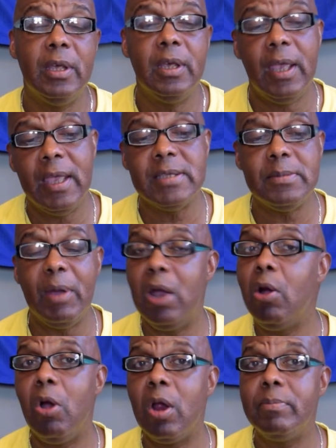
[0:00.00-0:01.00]
As my
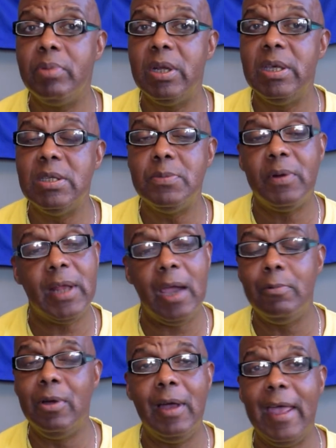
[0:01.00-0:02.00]
heart bleeds. But
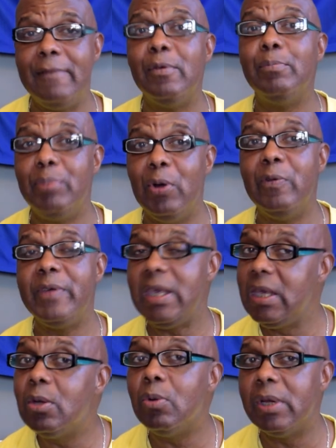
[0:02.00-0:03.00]
I will have them both
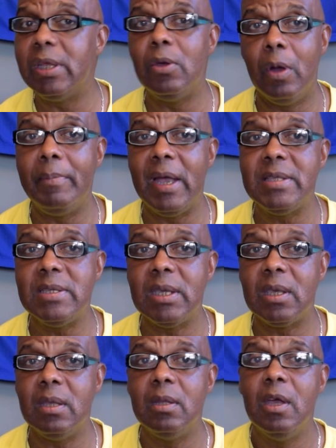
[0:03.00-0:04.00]
equally on my
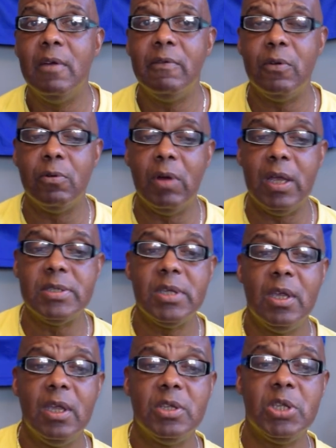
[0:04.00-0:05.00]
ticket for us.
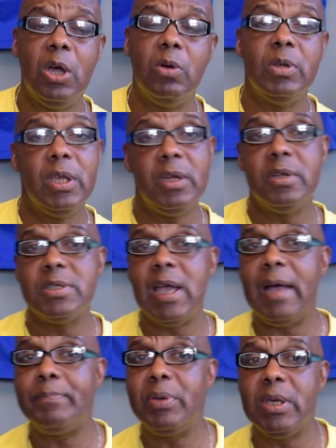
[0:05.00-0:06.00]
So, in the
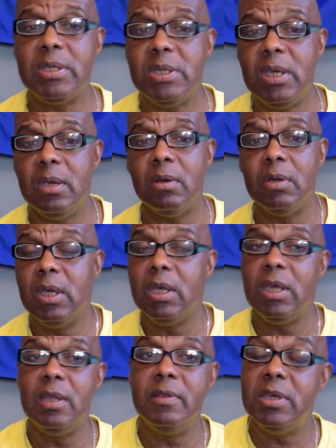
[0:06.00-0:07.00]
top picks here
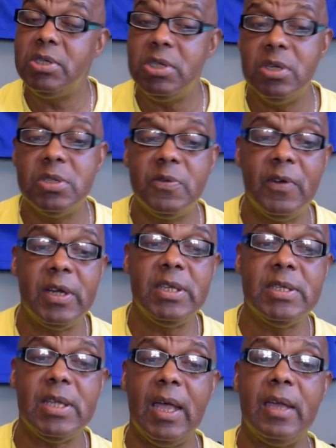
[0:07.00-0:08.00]
in this year's Funny
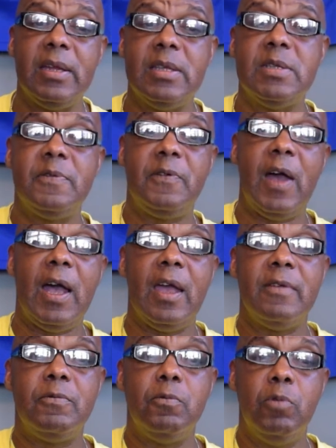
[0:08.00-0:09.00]
Side, it's
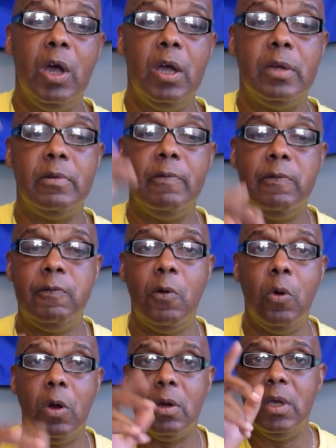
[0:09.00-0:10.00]

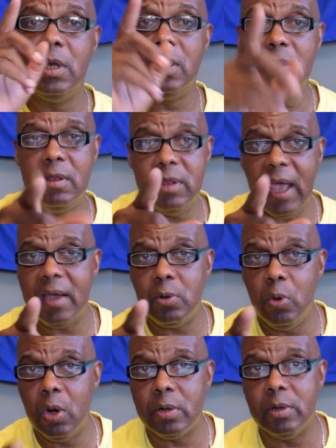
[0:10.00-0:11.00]
5-1-4 in that
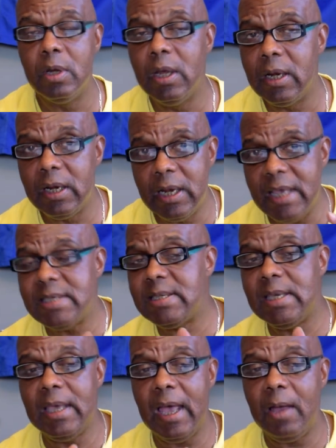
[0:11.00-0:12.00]
order. Let's
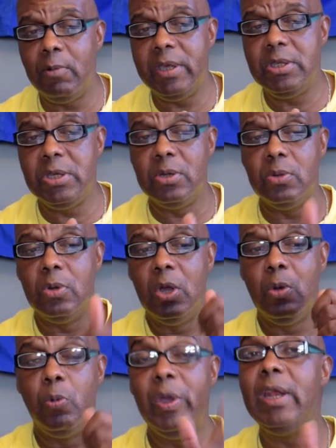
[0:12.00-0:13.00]
see how we do.
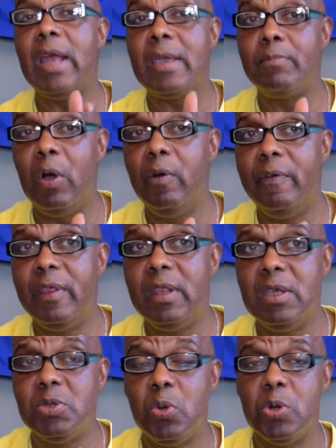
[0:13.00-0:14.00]
We like both of
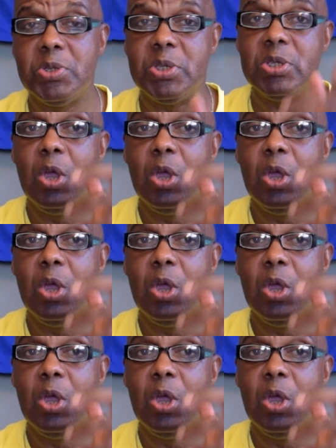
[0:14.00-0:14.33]
these horses.